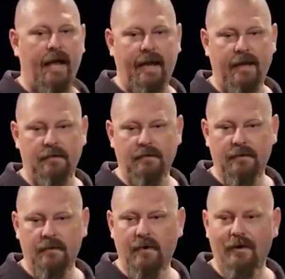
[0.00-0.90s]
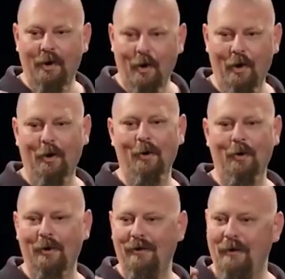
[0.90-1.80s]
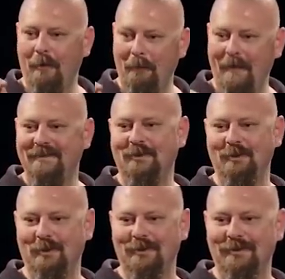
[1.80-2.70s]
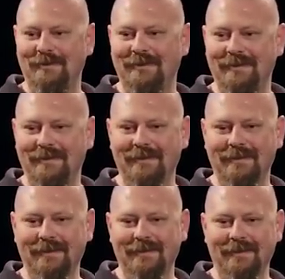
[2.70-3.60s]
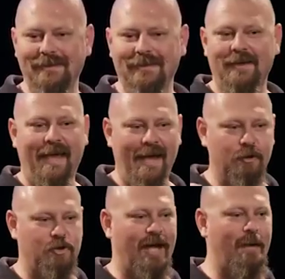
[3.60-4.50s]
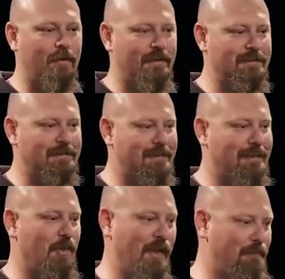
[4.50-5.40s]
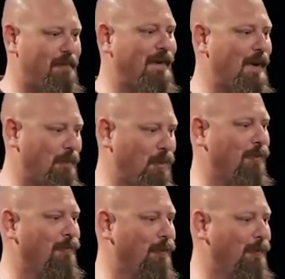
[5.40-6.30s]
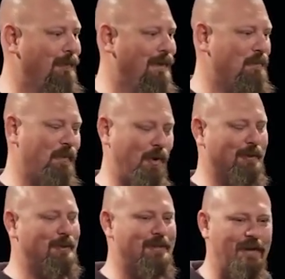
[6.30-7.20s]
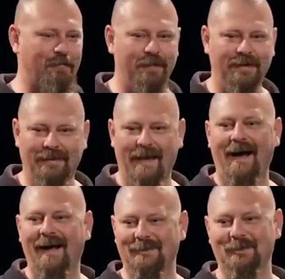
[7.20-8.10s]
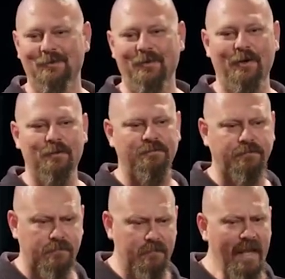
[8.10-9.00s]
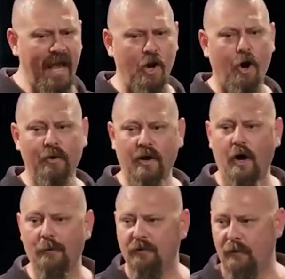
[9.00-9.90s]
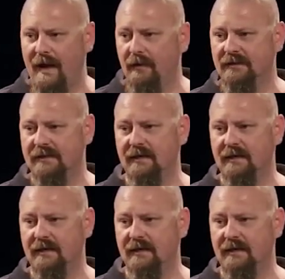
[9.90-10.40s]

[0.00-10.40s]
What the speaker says: And her messengers, our chaplains, their feet are beautiful, but not just their feet, their hearts as well. And I would hope throughout this